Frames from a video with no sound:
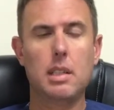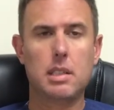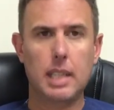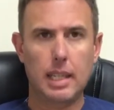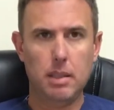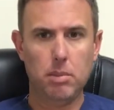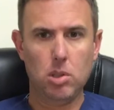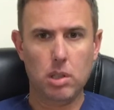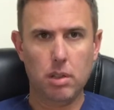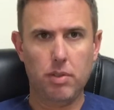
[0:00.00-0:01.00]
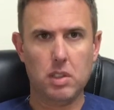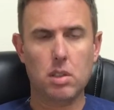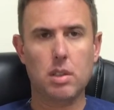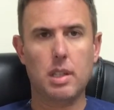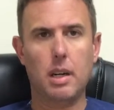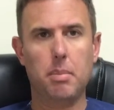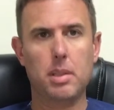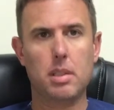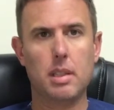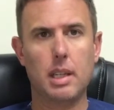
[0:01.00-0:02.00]
Send them to a good physical
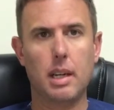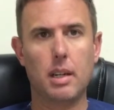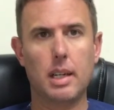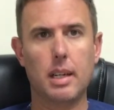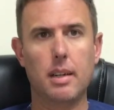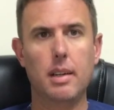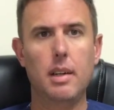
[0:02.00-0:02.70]
therapist in the area.